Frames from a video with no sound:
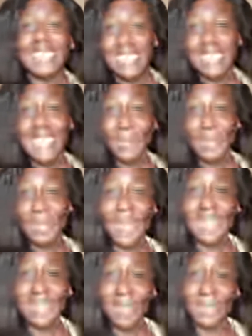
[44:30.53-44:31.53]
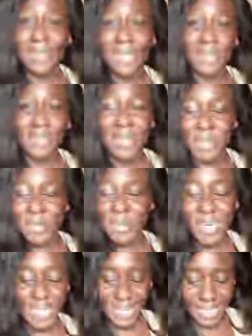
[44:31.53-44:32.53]
Your prayers are really, really
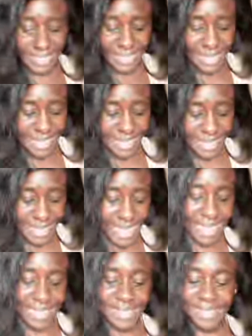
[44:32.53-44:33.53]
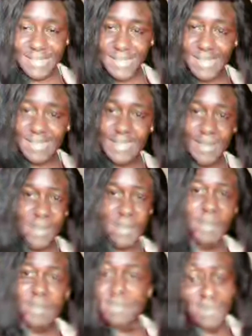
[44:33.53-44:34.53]
working. Guys, see, they don't
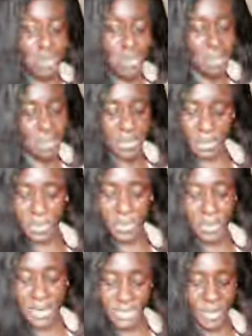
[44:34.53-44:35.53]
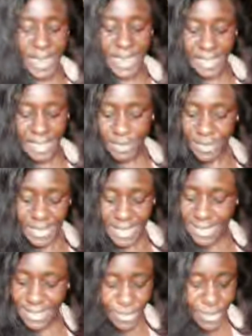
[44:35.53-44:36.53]
want me to be great right now.
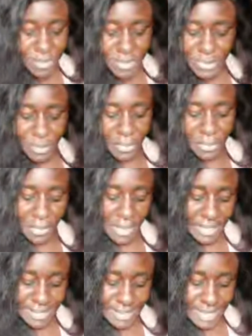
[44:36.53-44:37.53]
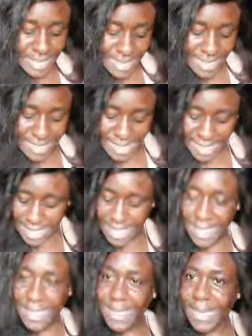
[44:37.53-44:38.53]
They don't want me to be great. And
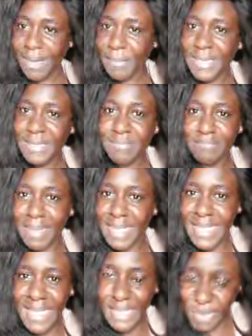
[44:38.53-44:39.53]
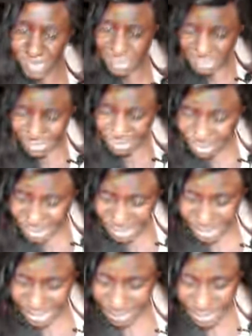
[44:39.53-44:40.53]
my network just
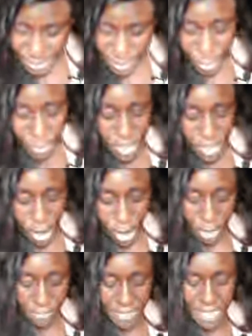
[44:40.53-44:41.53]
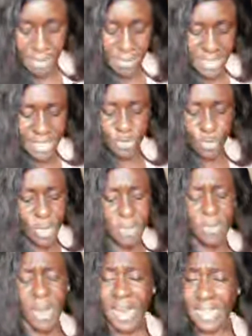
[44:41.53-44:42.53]
keeps going off. The annoying
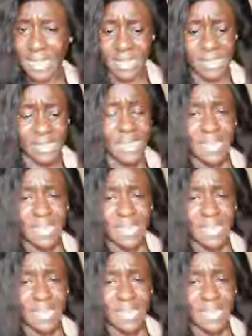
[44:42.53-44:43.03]
part is